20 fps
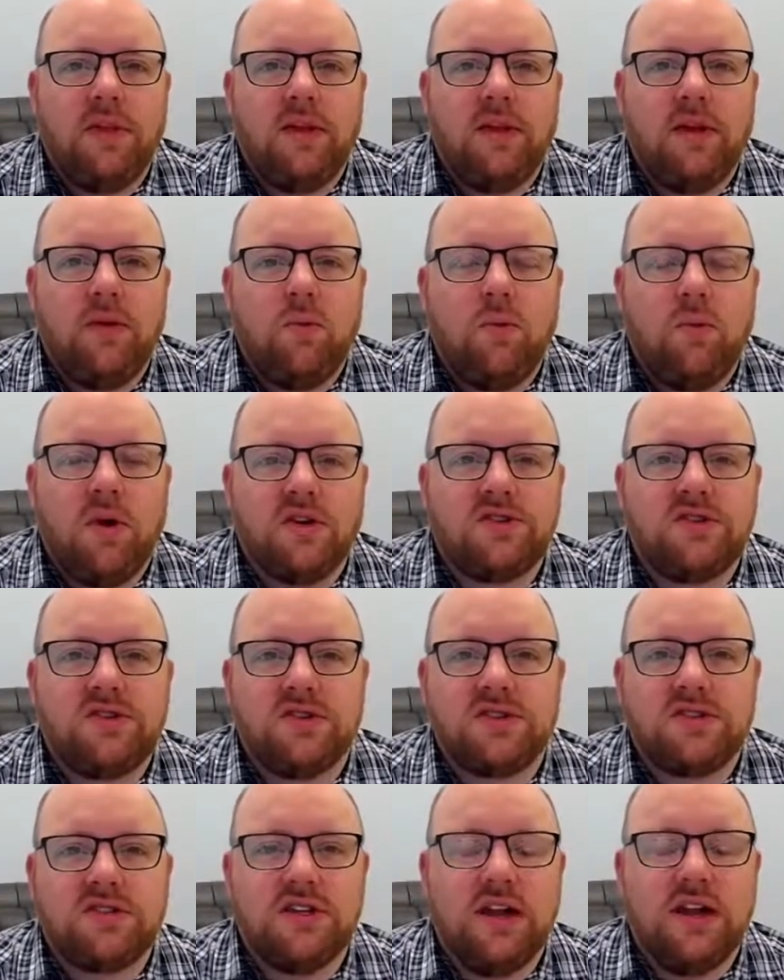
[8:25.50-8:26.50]
whilst you're
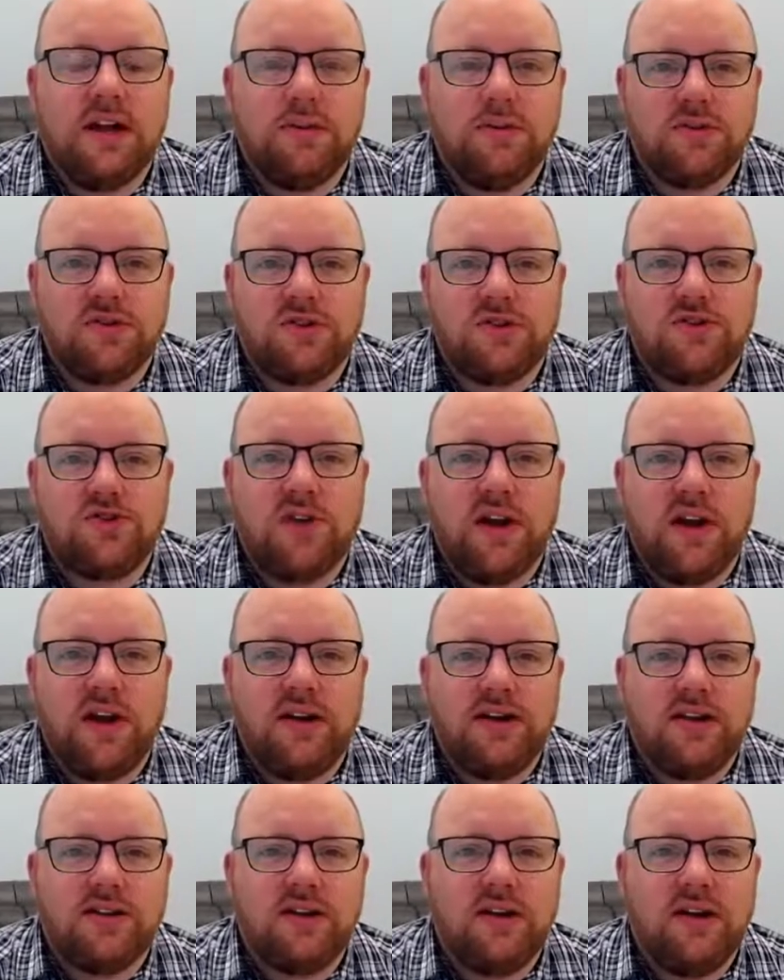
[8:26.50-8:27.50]
still able to
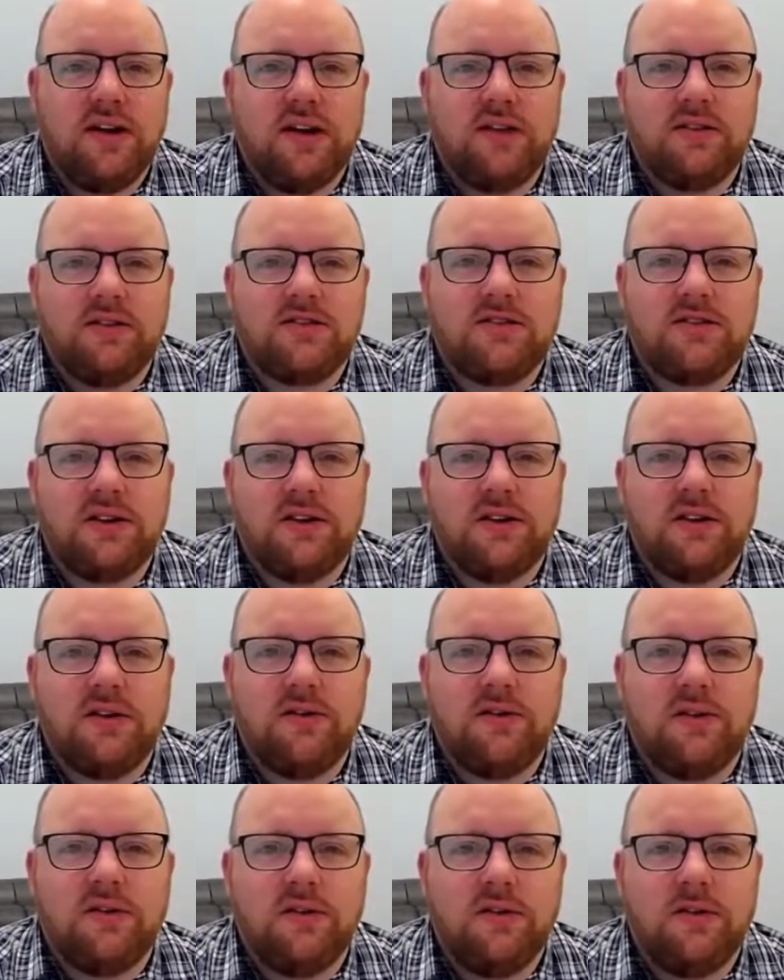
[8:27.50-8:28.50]
trade
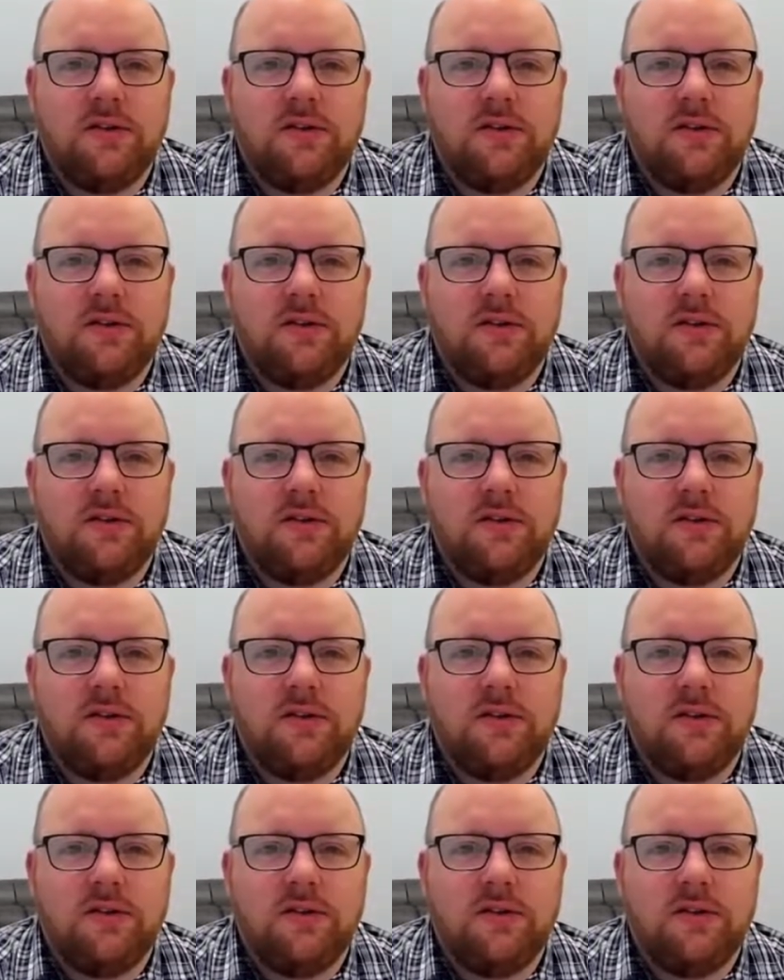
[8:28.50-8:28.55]
and